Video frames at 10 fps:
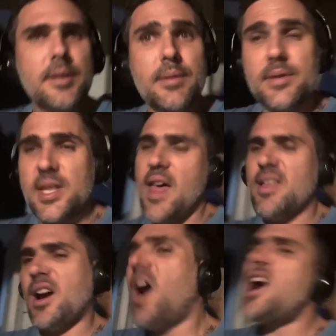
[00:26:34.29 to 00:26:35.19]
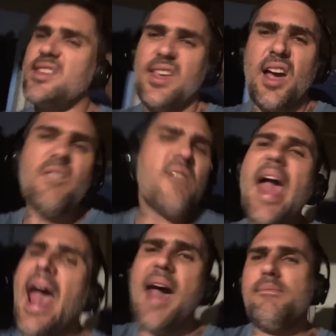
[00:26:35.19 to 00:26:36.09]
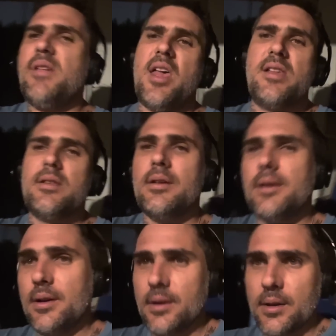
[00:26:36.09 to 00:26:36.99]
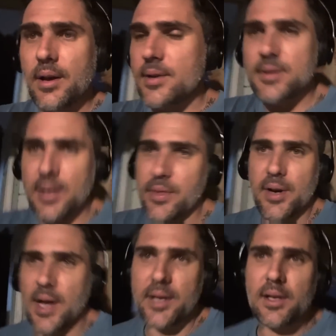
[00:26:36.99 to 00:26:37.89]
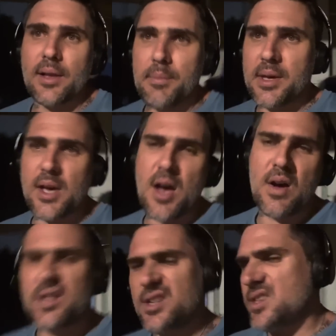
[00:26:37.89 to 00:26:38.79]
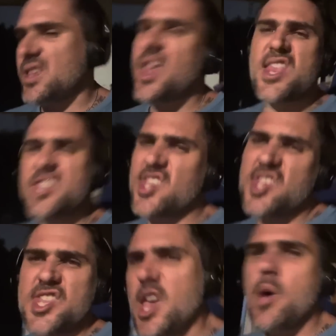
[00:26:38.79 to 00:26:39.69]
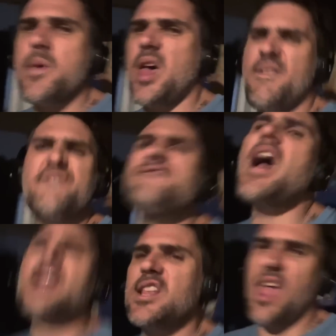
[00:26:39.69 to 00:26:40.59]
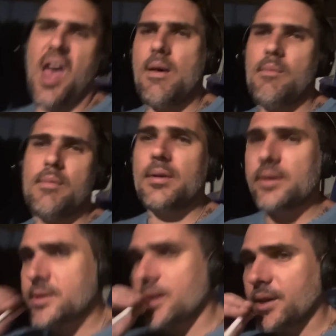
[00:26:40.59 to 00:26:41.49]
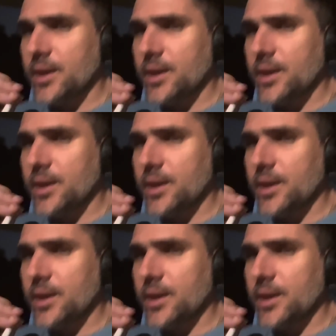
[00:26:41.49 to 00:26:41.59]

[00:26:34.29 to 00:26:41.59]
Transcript: sat in the car think, what happened? And I was like, they're not going to let me go. And she's like, that's stupid. Fuck them. I was like,